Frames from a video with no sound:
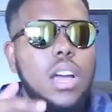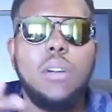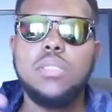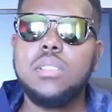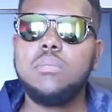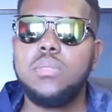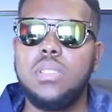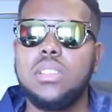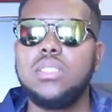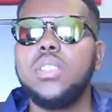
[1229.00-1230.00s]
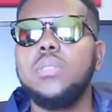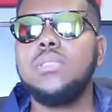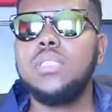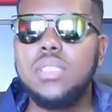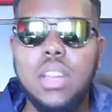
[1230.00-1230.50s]
I was able to
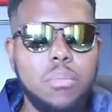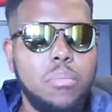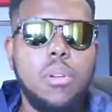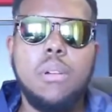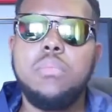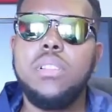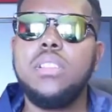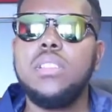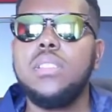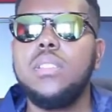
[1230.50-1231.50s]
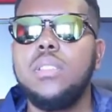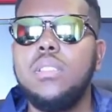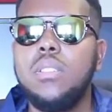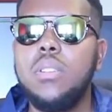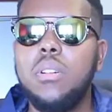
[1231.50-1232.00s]
execute the sound properly.
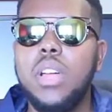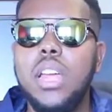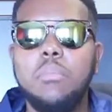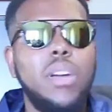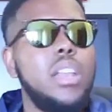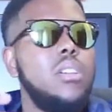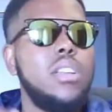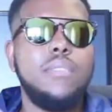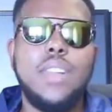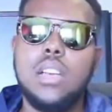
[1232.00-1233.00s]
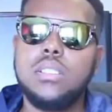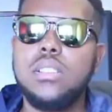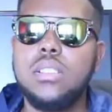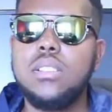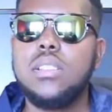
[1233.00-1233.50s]
You know, it might not have
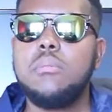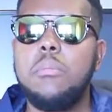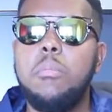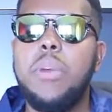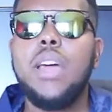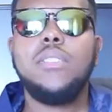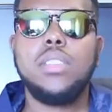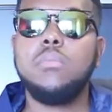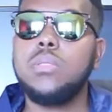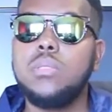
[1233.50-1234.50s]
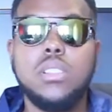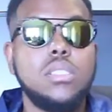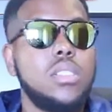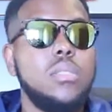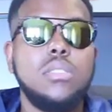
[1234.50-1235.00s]
lasted, but I was able to
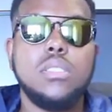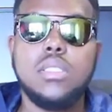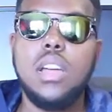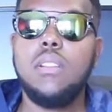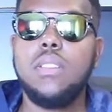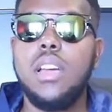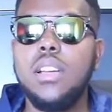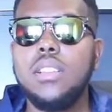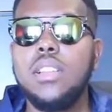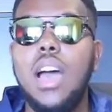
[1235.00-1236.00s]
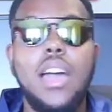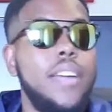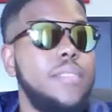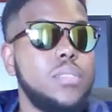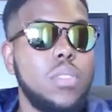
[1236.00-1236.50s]
execute the sound. I
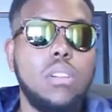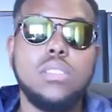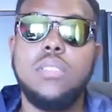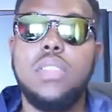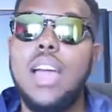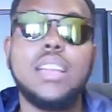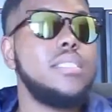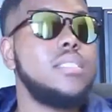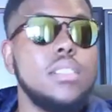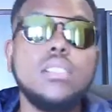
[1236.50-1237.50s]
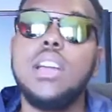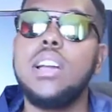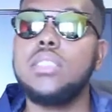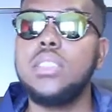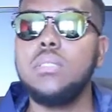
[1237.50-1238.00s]
have songs out there. I can still
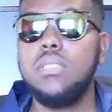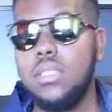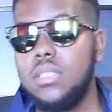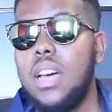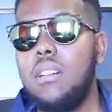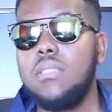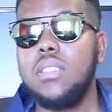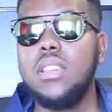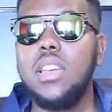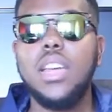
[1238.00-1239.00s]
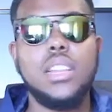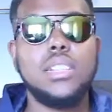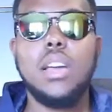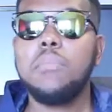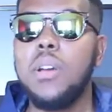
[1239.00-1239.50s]
execute the sound
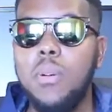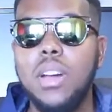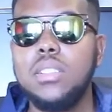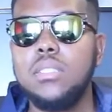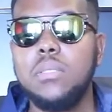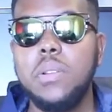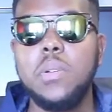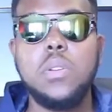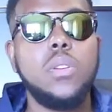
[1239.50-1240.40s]
anytime I want, you know.